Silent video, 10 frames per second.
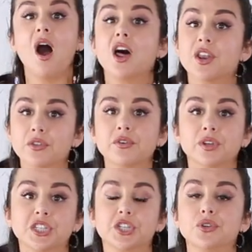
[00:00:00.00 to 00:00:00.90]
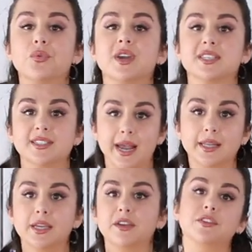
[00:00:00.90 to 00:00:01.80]
Another really cute way to
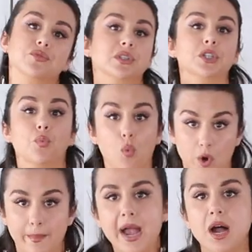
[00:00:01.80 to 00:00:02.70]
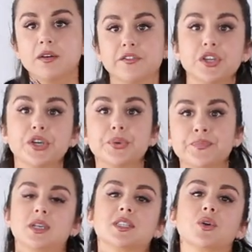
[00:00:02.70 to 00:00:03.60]
style it if it's really warm out for you
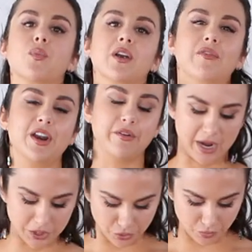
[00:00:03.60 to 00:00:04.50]
is to wear it right around your